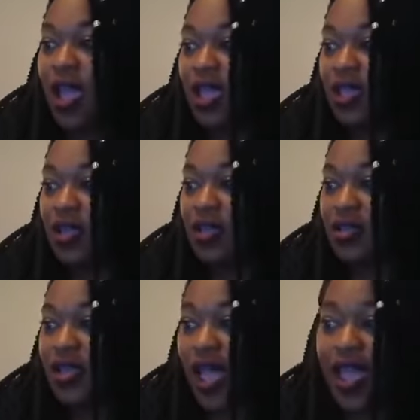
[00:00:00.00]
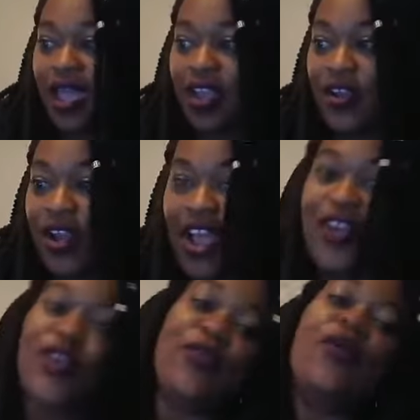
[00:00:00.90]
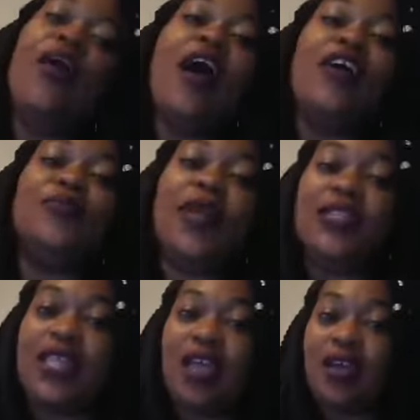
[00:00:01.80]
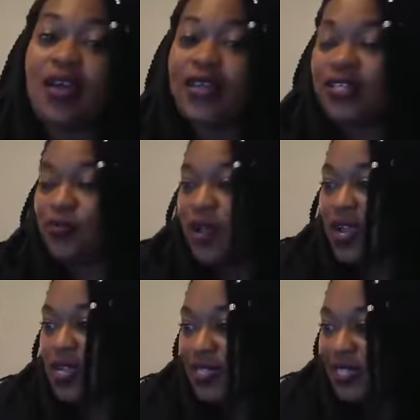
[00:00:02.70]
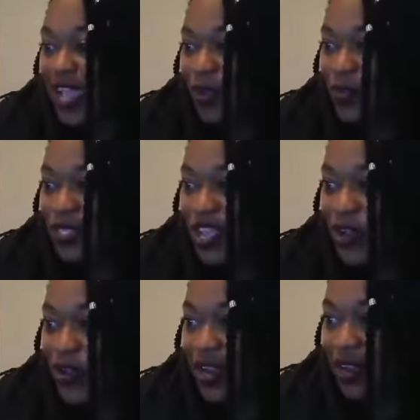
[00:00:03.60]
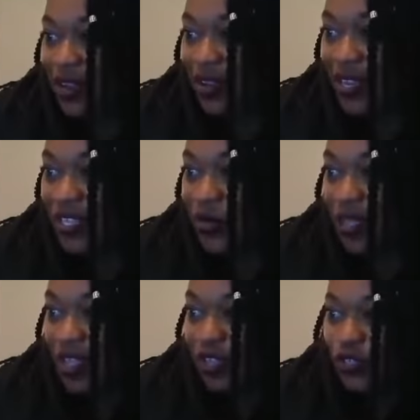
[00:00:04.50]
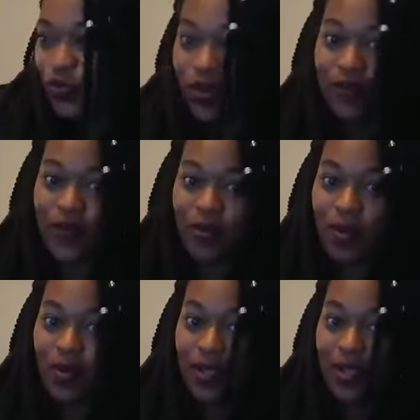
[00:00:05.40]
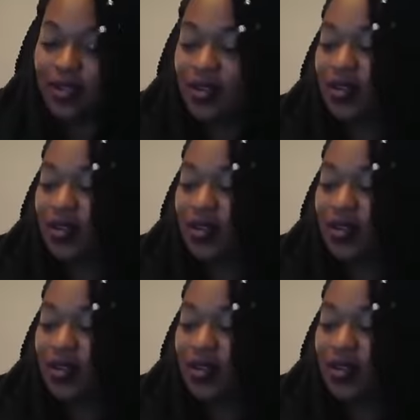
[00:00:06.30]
Hi, Aaron. How are you? I was about to say, cuz my cousin's name is Aaron. That's who I thought you were for a moment.